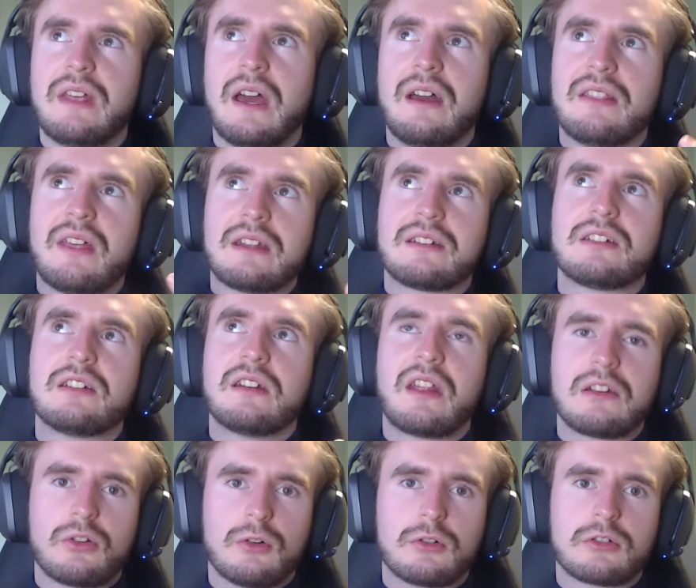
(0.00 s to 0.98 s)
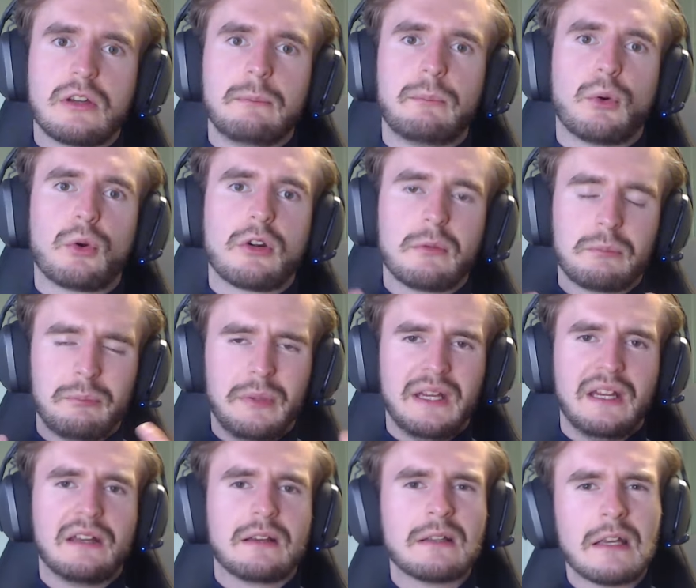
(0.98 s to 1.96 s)
that's also important,
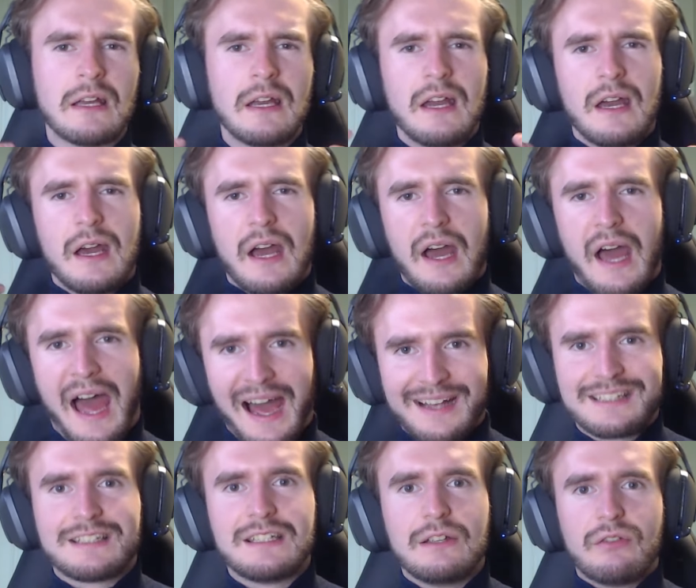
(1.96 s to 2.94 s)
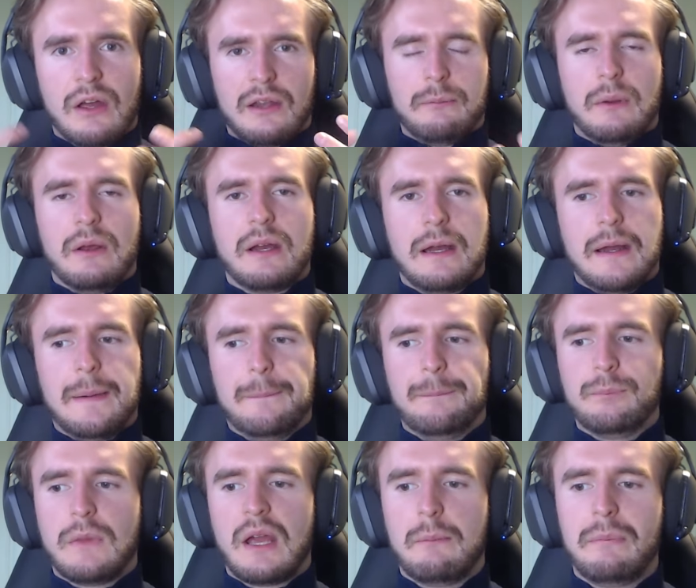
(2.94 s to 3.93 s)
being active and
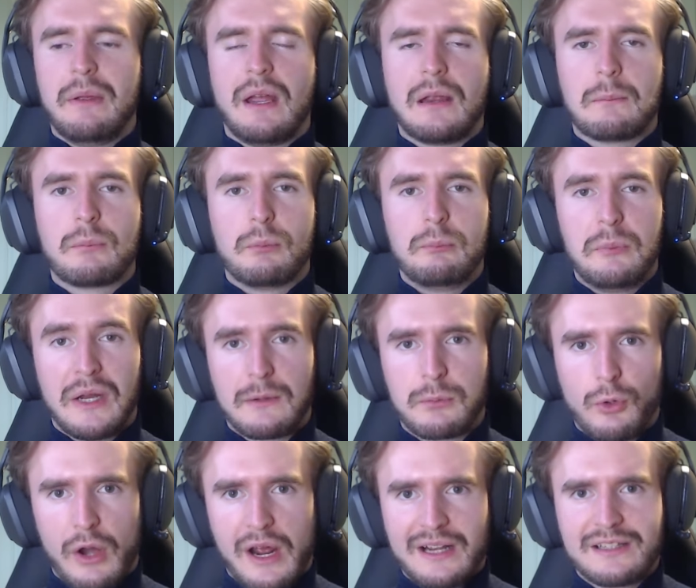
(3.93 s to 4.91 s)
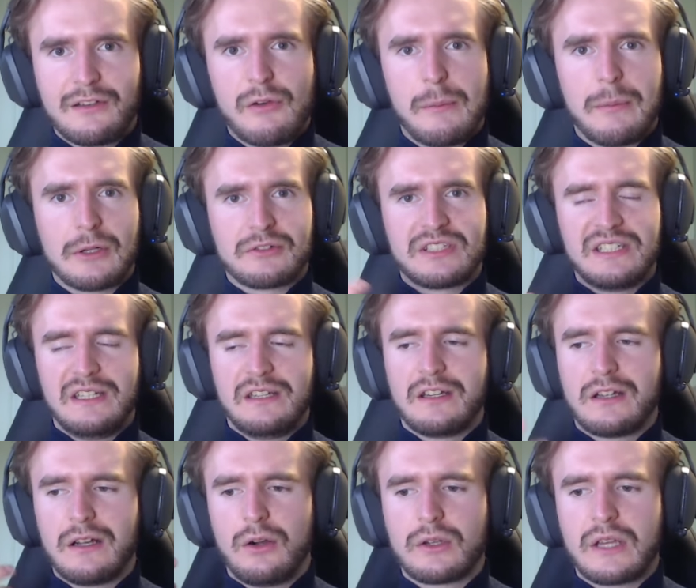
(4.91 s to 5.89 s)
being proactive about
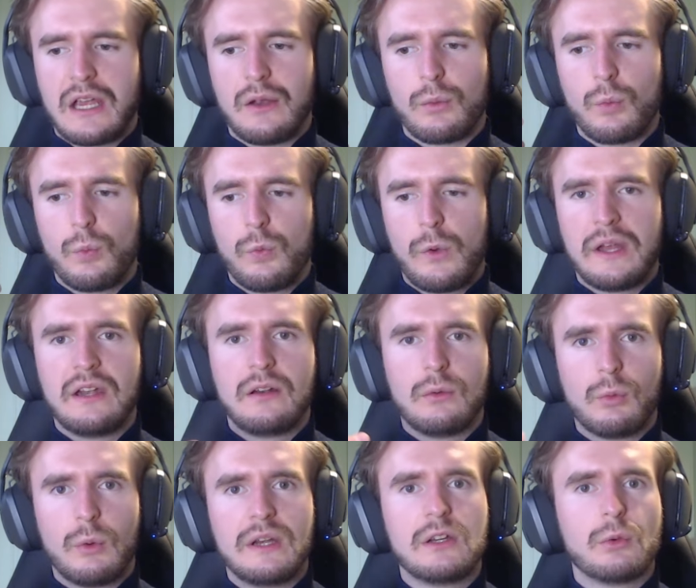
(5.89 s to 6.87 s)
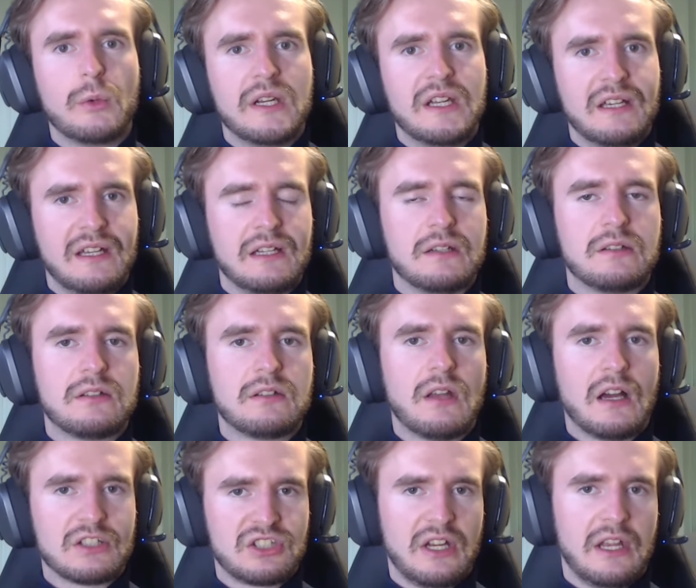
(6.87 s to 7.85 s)
seeing, okay, when do we need
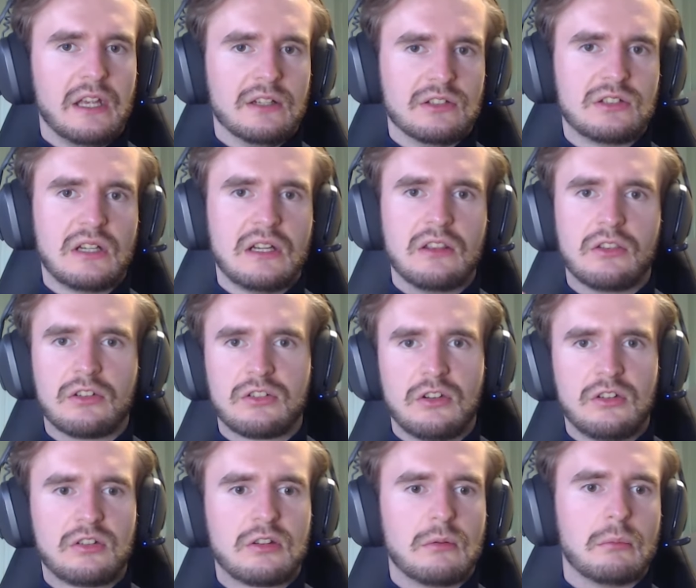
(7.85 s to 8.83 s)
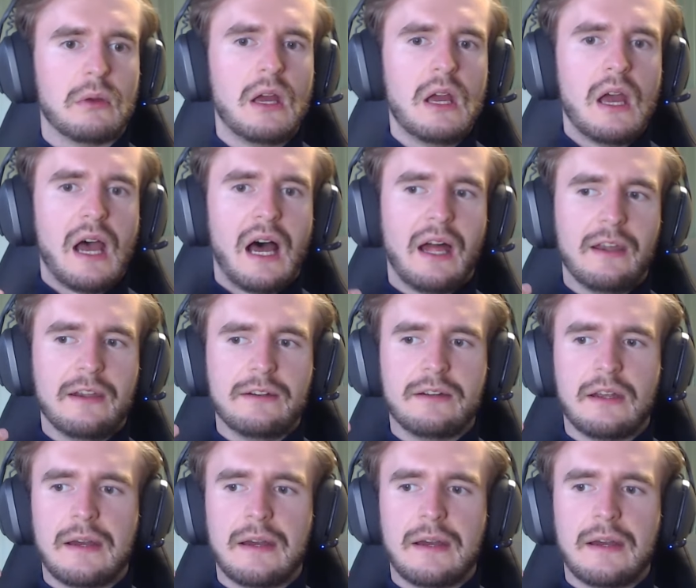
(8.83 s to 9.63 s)
a change in the system, and